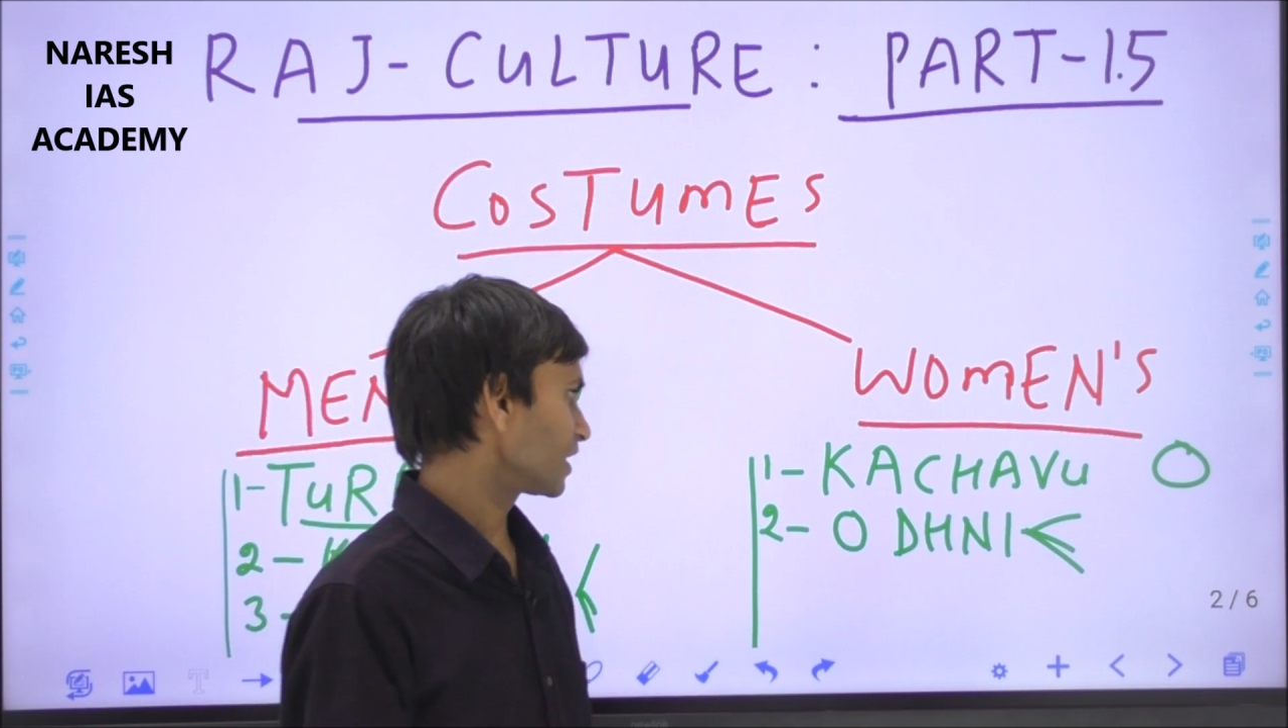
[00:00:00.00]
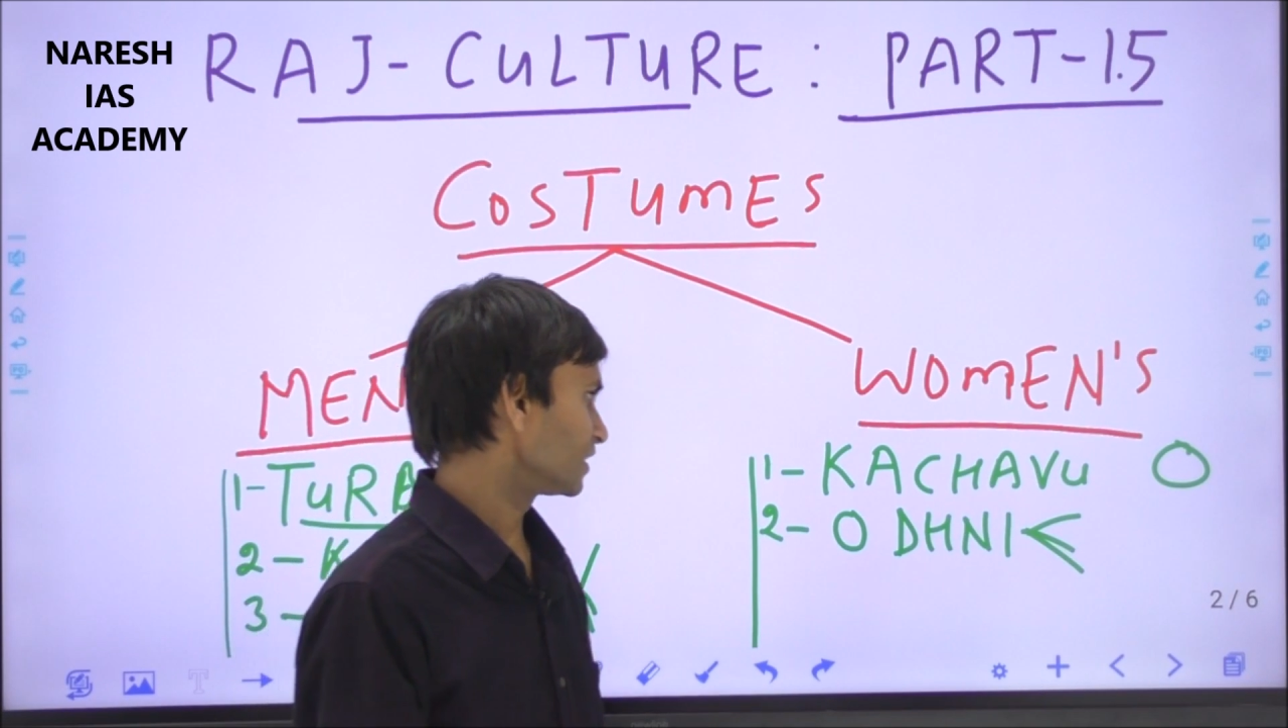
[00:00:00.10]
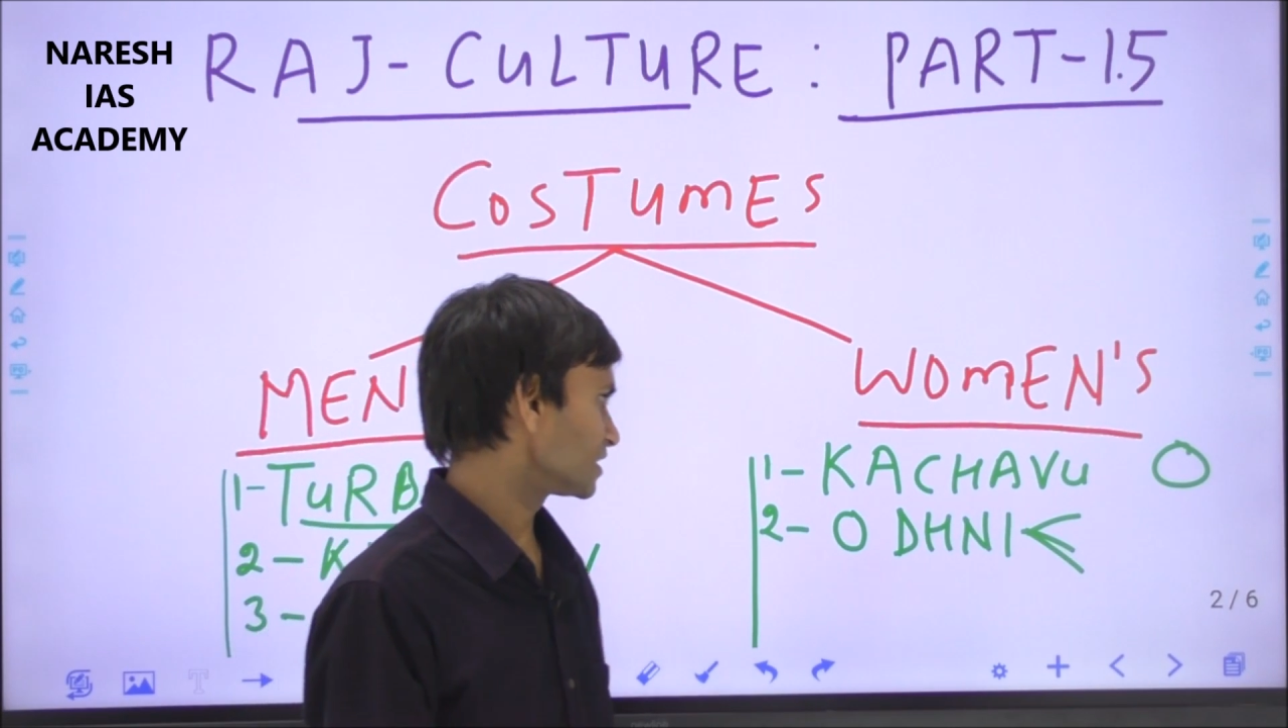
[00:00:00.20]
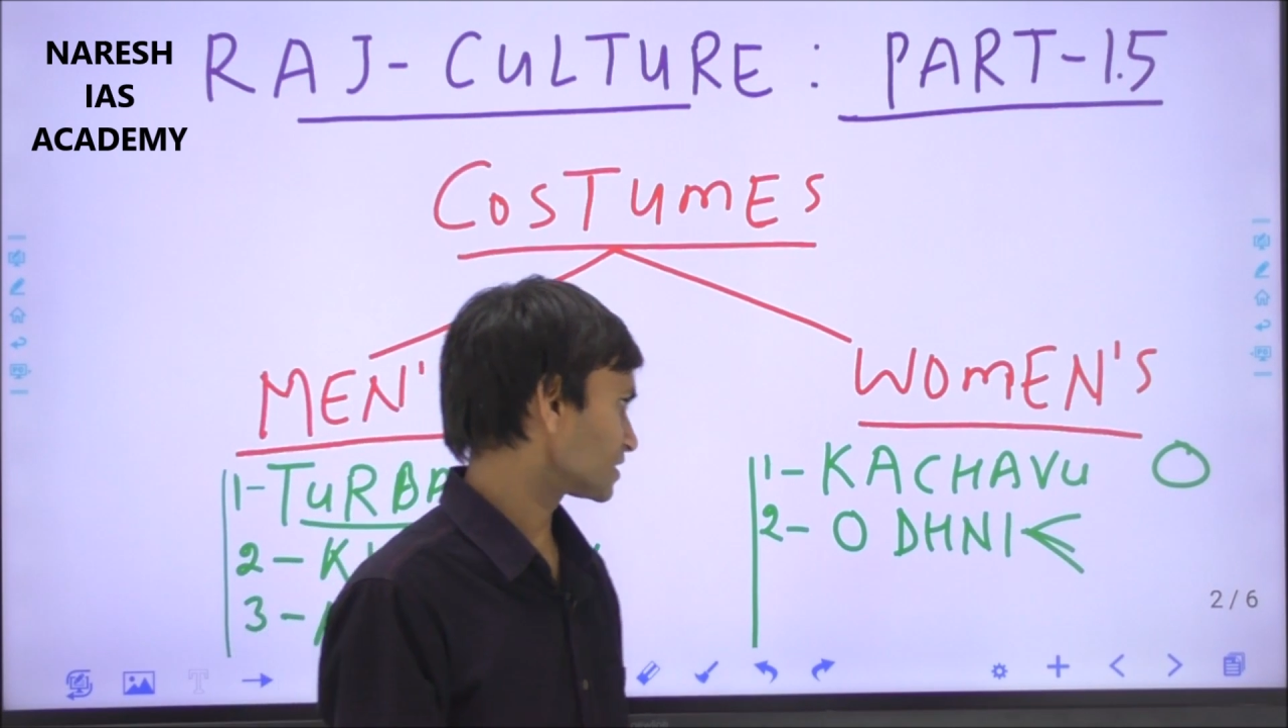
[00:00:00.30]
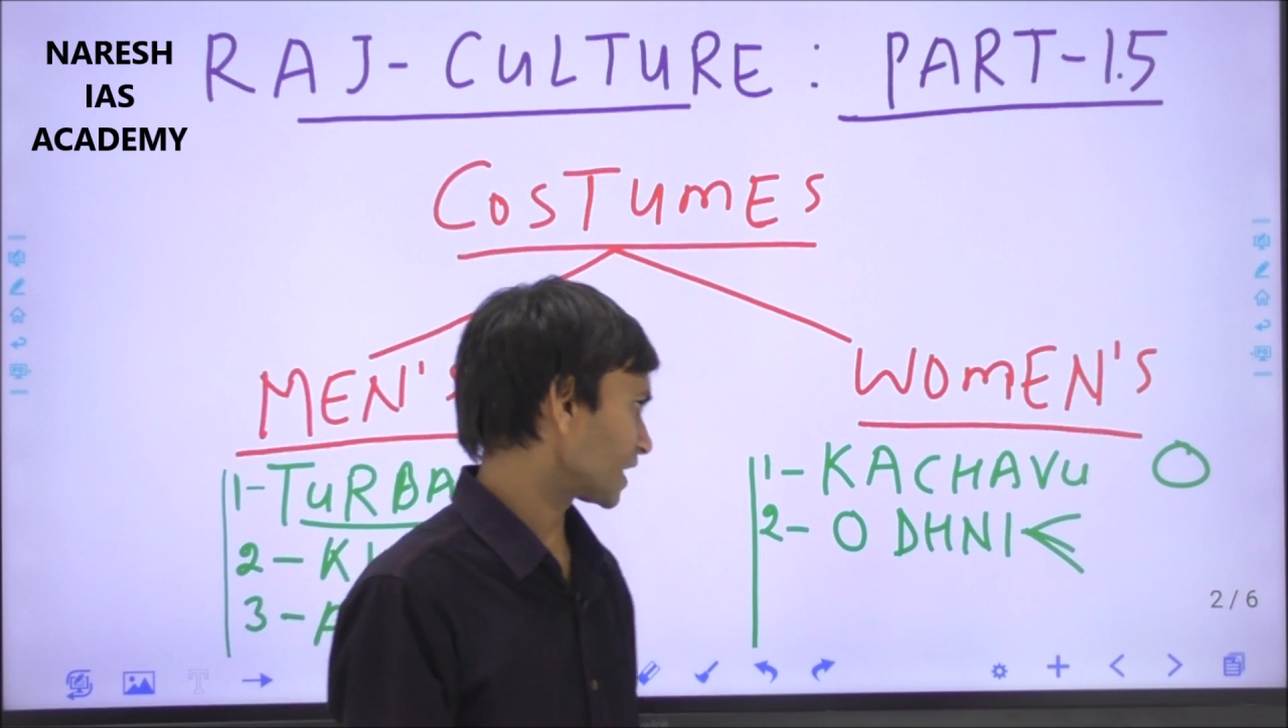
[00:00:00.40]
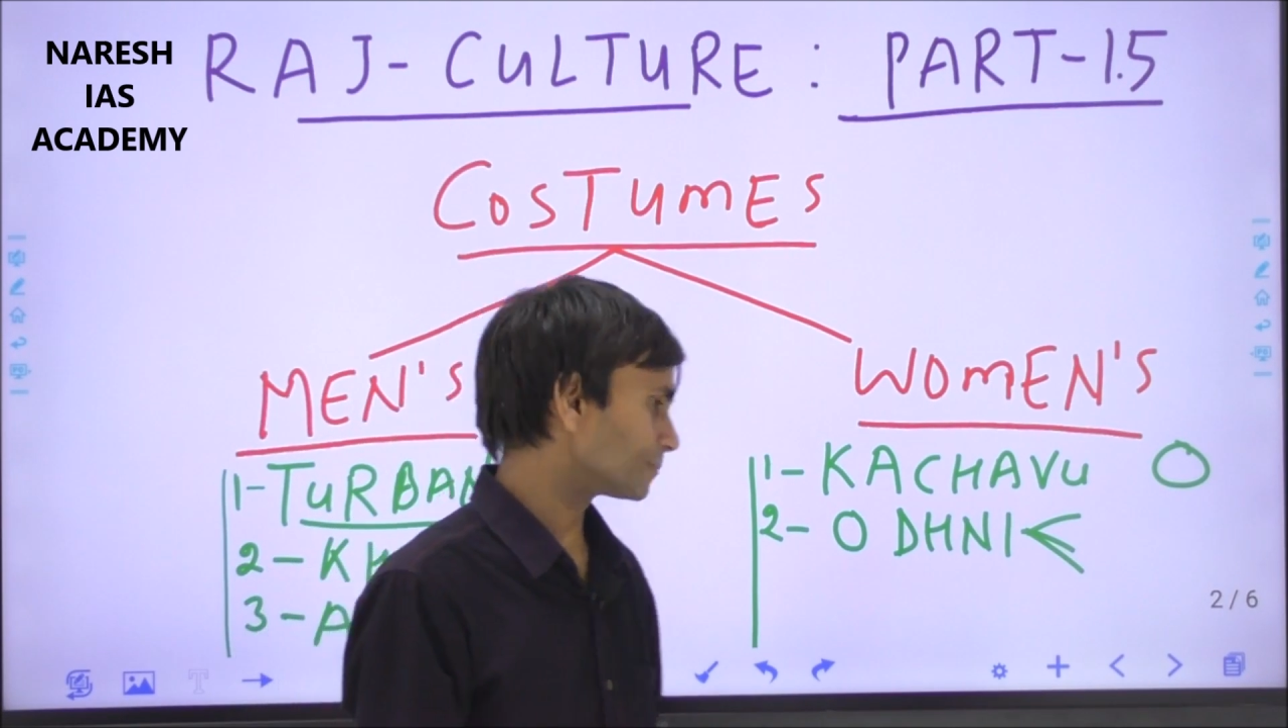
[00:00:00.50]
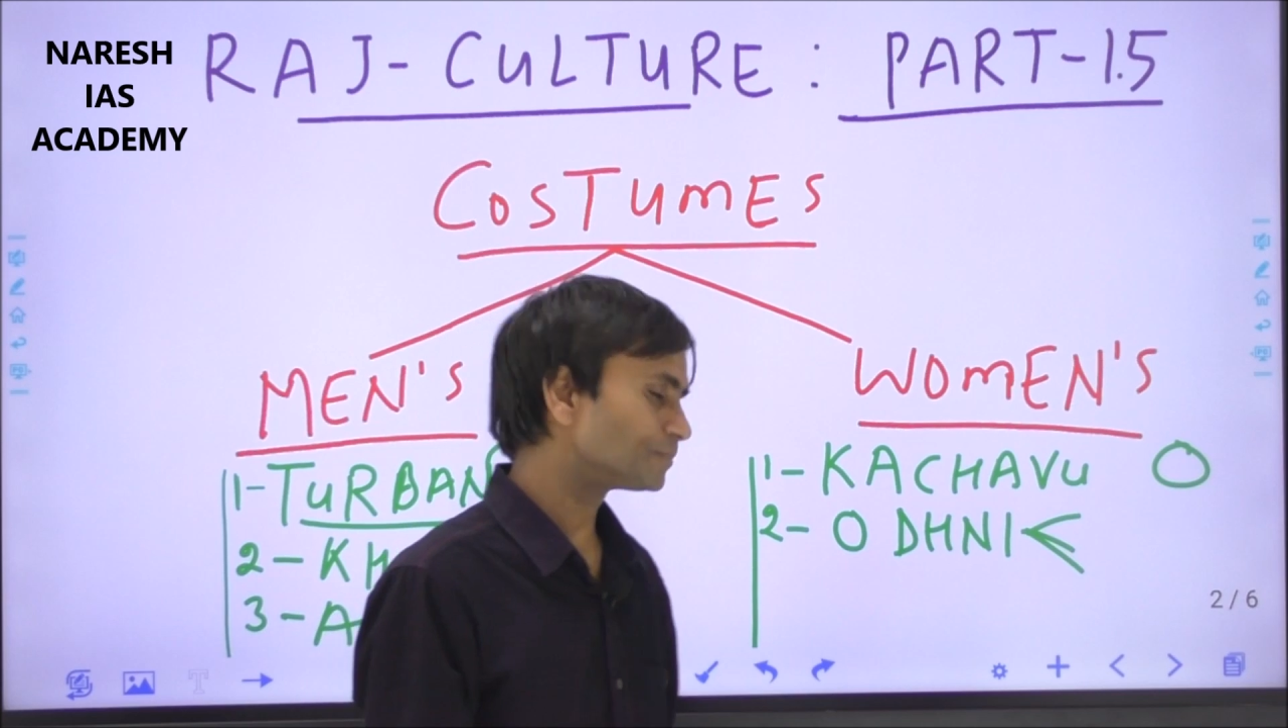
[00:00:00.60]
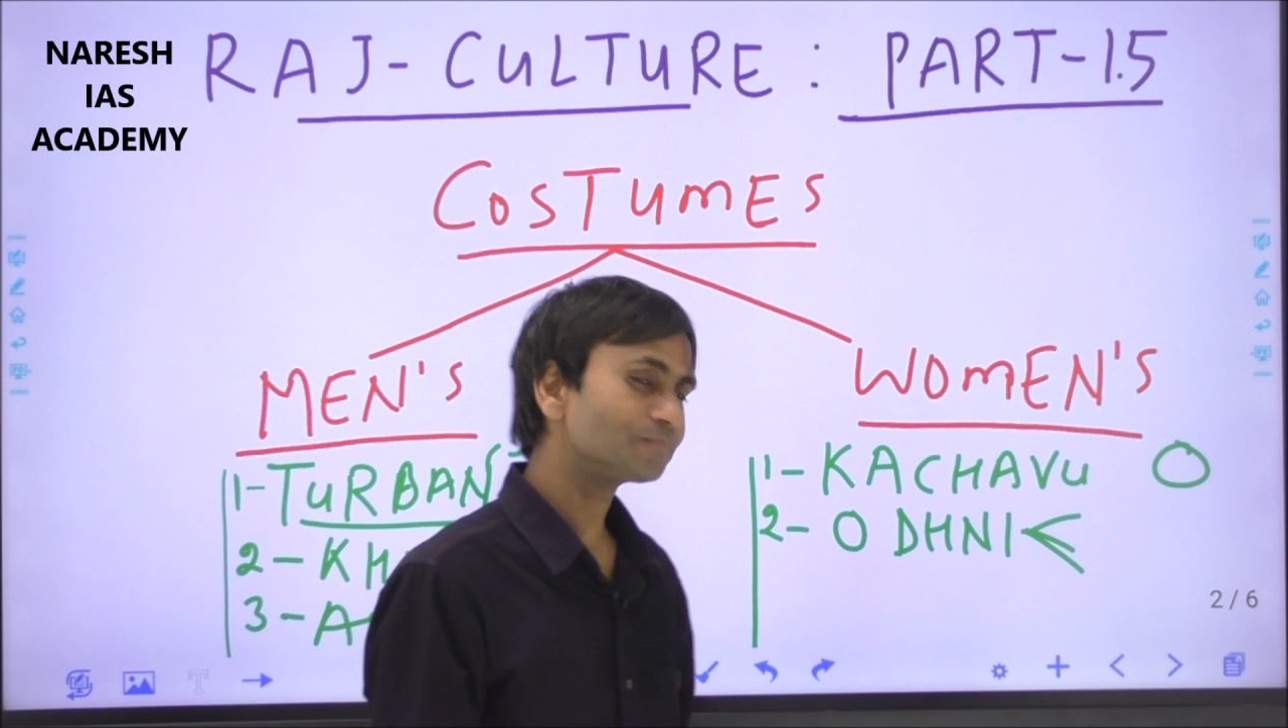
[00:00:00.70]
in this type.